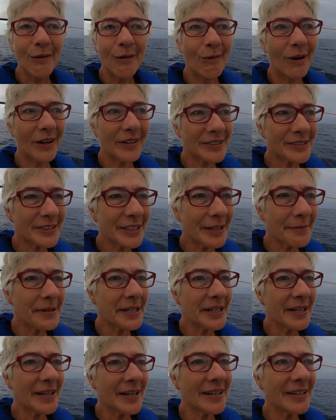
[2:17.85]
Water's coming
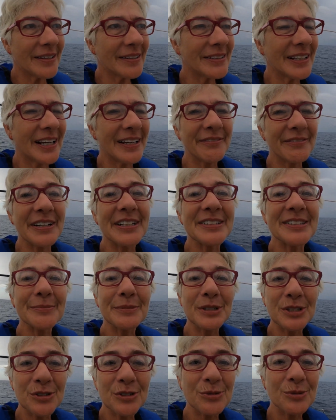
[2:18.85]
out. I've had some
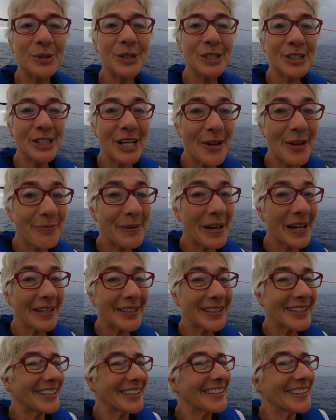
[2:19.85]
issues with the shaft
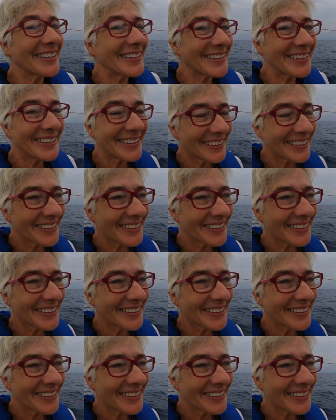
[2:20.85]
packing,